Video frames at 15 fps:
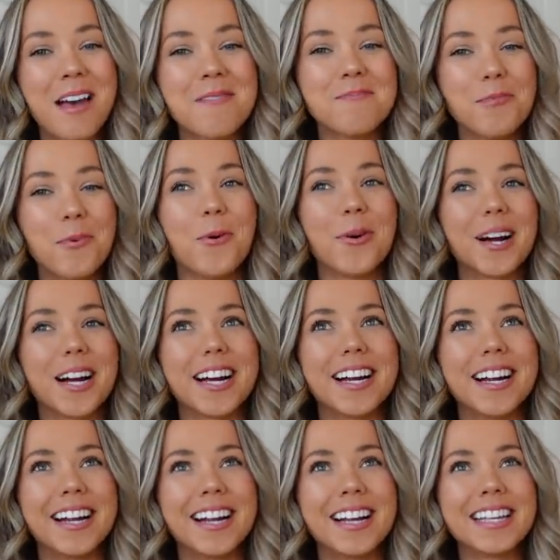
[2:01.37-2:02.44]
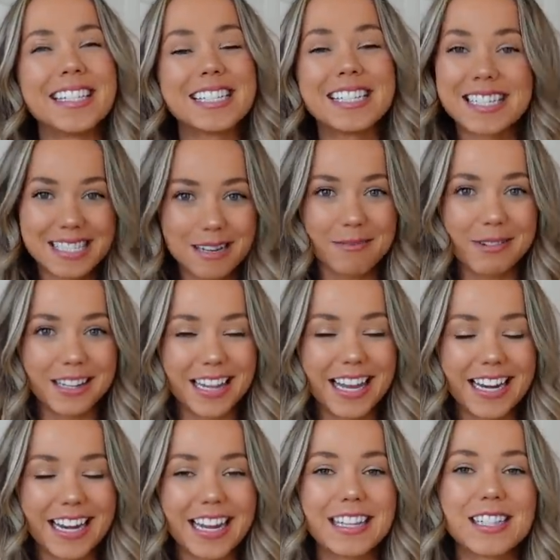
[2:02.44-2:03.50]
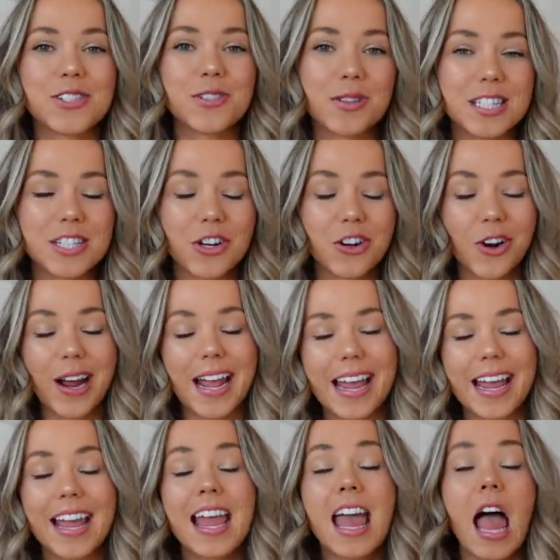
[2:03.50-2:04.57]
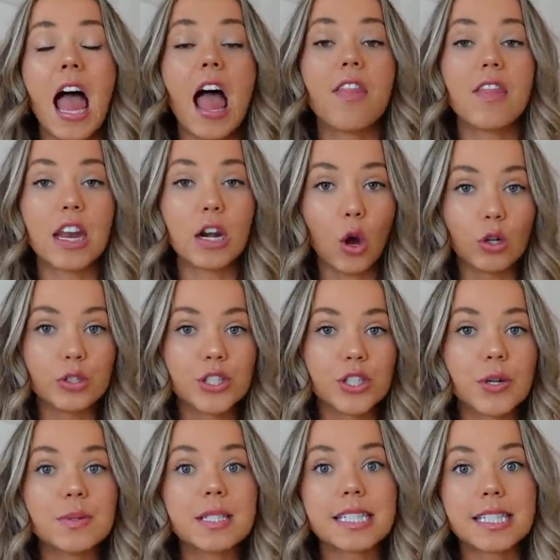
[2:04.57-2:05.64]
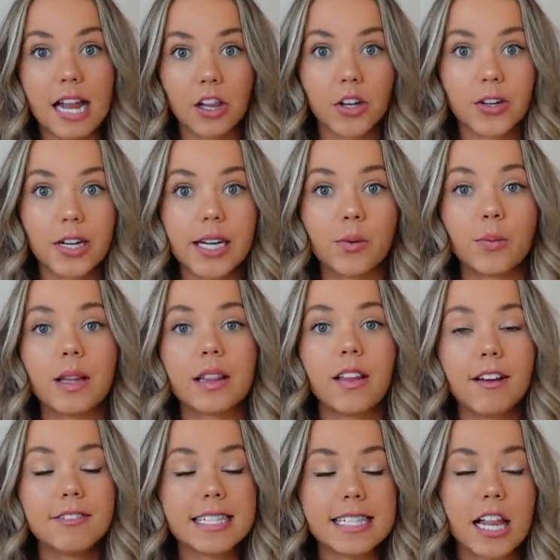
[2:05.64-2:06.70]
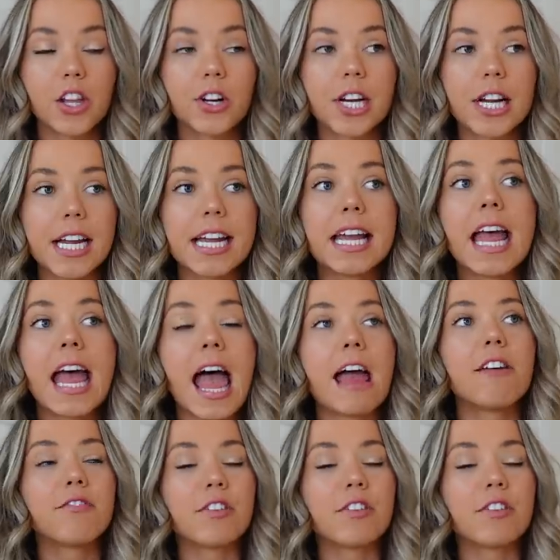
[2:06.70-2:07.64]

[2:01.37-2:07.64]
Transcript: them more stimulating. So these are great. And then also celery. We love celery. And